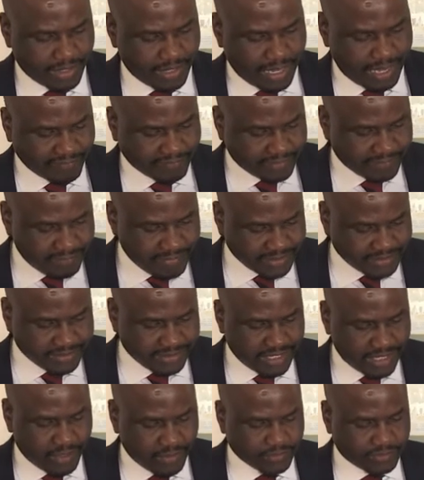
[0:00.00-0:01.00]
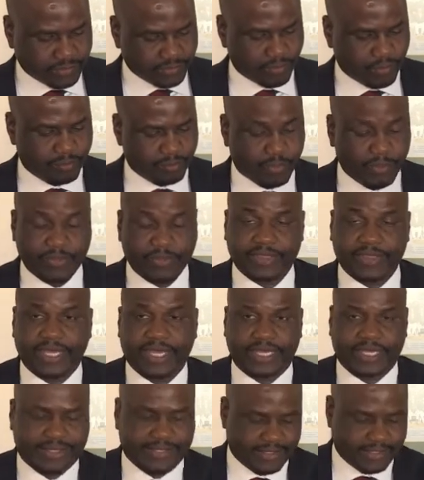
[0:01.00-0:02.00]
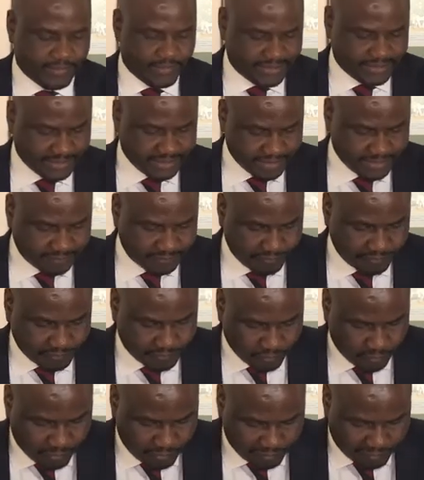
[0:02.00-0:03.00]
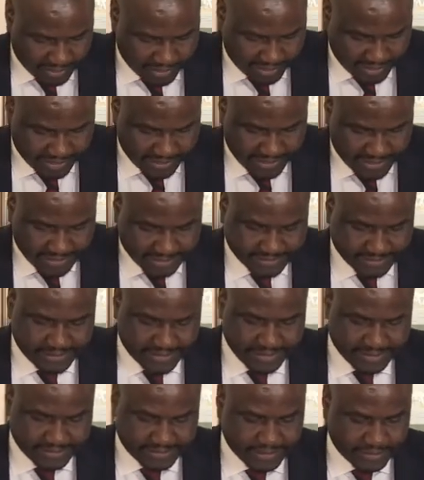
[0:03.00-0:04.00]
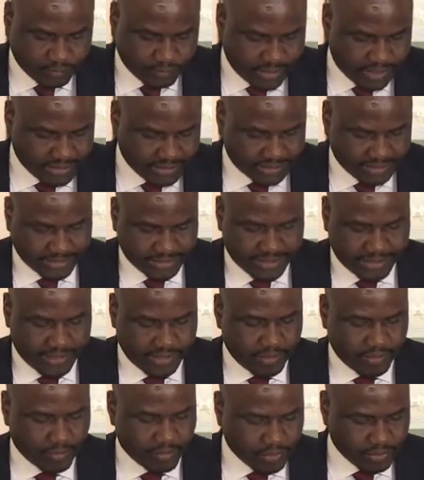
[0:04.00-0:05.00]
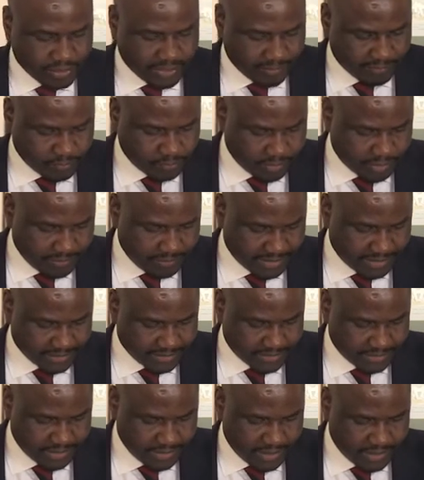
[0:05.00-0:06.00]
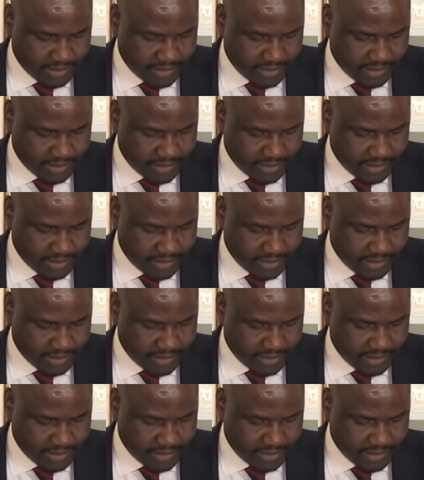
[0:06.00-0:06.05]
After missing out on both the recent 50 over and next year's T20 World Cup tournaments,